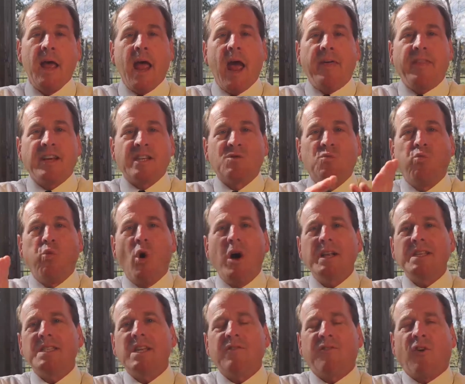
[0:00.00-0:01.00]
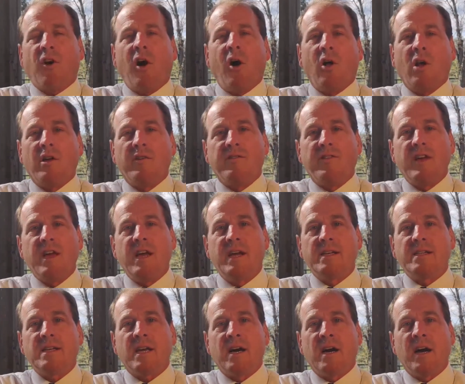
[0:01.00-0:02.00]
And this once and for all
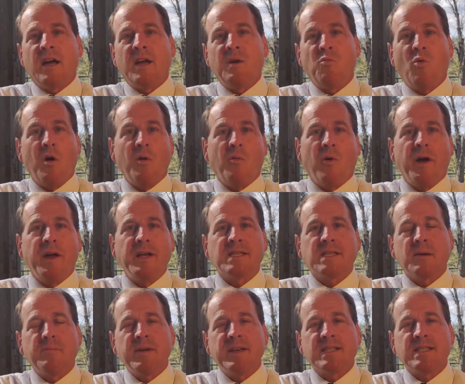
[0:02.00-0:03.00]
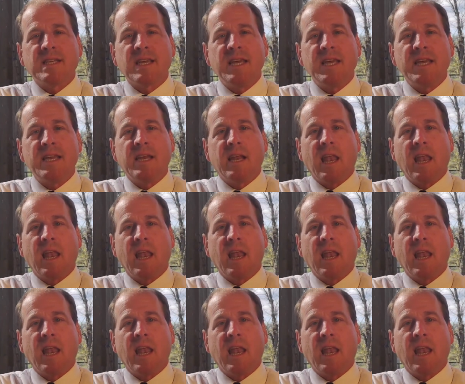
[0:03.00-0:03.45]
event, in one way, can be seen